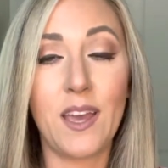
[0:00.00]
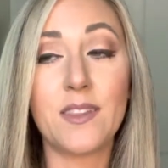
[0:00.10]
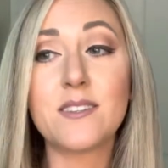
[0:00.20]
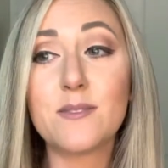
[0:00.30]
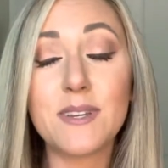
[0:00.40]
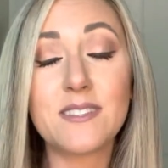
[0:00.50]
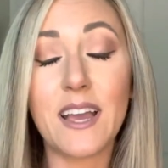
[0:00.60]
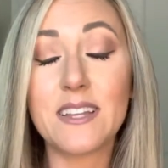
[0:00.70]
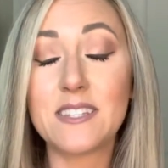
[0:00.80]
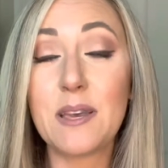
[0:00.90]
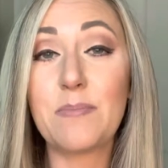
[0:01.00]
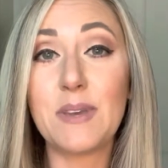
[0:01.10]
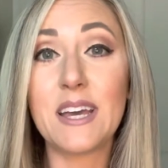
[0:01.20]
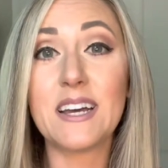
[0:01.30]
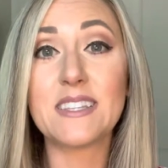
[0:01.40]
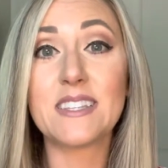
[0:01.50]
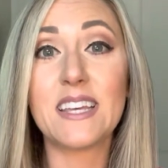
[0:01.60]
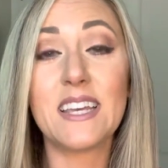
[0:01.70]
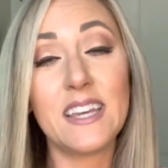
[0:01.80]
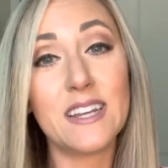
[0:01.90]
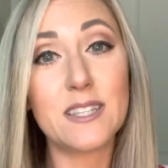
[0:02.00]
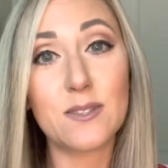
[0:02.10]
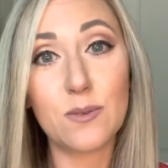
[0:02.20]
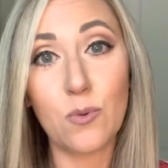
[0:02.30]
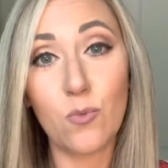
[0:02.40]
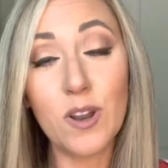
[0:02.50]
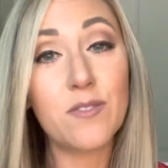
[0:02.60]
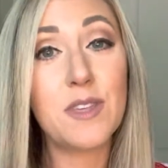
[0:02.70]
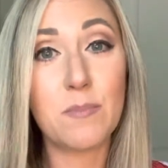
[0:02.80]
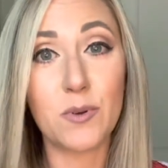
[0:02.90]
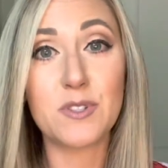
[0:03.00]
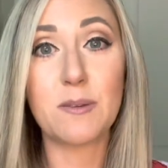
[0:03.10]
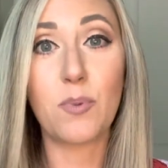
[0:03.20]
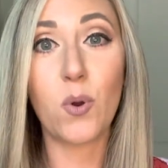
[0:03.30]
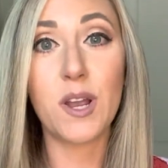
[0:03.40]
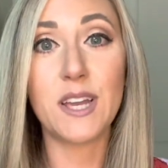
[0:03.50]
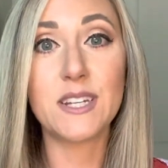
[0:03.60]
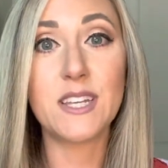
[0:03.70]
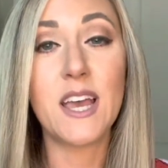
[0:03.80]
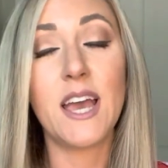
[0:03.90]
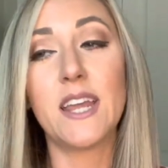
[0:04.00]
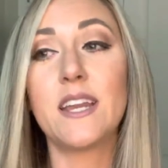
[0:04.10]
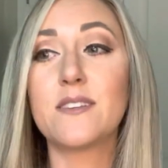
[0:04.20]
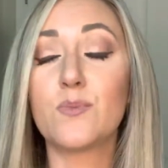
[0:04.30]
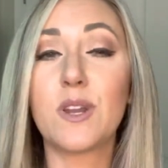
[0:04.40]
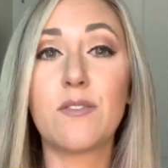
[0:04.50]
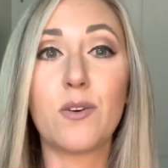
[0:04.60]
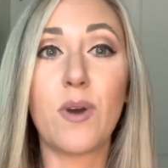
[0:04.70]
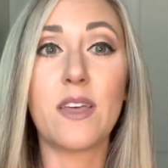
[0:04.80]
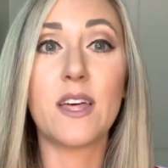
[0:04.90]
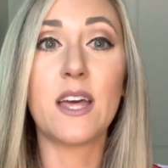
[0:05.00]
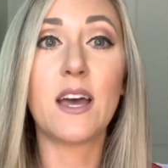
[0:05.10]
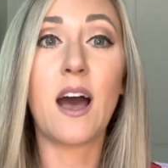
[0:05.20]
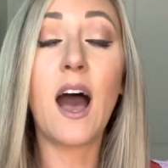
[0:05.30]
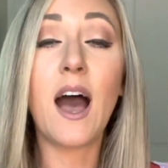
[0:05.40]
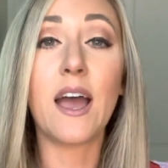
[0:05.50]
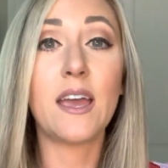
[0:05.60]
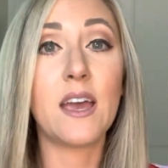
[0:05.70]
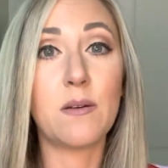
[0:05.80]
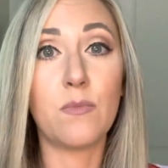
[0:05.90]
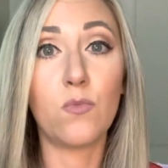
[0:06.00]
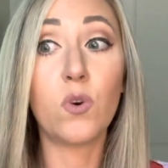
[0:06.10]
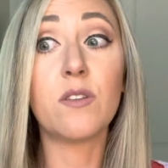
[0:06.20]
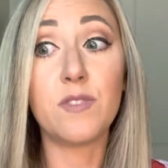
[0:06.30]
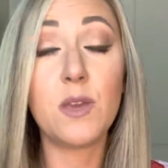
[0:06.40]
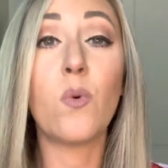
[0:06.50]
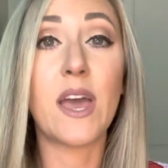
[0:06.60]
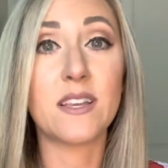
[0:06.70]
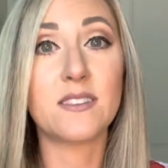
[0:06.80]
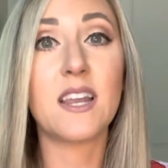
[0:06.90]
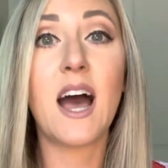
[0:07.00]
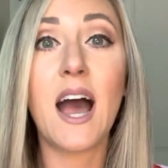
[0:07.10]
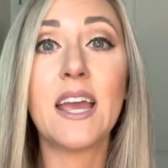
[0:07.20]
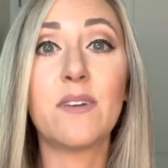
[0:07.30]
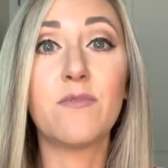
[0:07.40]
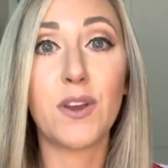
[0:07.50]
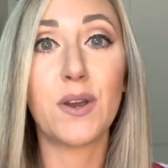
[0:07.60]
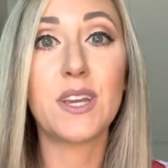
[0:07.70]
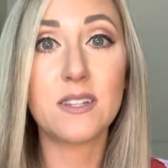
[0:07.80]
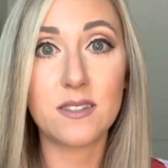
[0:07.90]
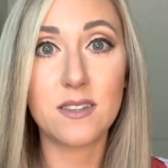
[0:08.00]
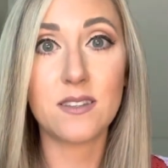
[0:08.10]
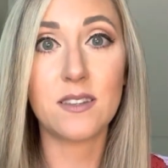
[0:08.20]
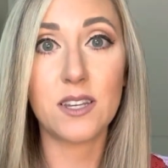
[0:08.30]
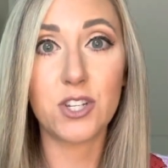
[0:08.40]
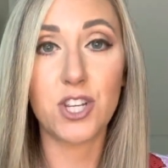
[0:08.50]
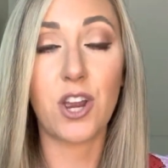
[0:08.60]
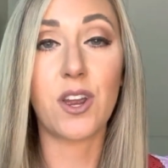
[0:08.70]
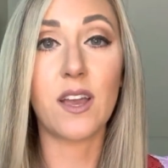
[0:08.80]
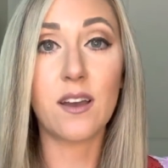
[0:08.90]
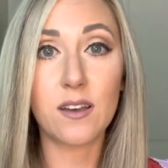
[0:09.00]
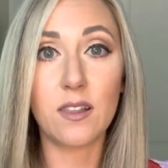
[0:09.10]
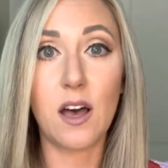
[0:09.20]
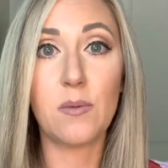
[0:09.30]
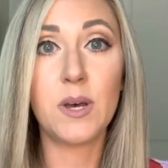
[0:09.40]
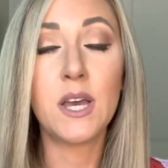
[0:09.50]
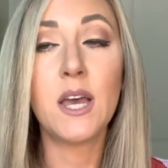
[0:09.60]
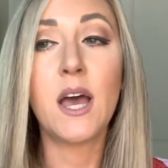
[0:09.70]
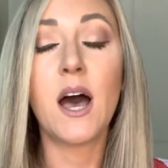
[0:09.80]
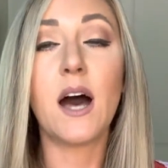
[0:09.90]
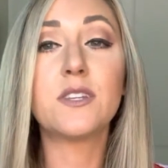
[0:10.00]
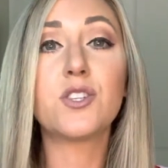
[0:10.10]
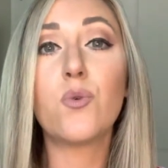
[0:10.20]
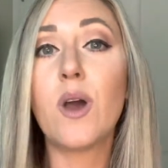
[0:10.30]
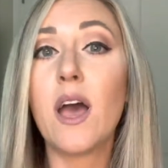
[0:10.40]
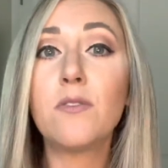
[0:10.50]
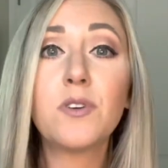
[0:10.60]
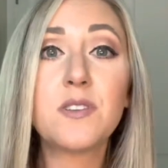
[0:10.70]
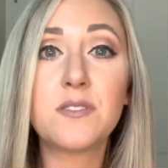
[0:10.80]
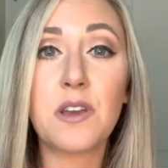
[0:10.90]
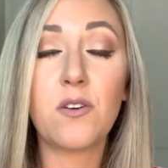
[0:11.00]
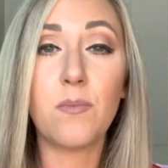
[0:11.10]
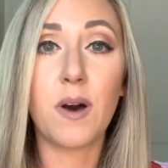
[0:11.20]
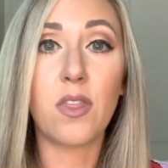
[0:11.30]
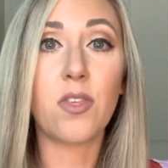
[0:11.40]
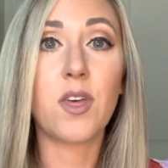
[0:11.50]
This is my second tip because it is one of the most important, and it is one of the way that I am, one of the ways that I am very consistently sharing Club. So every single month,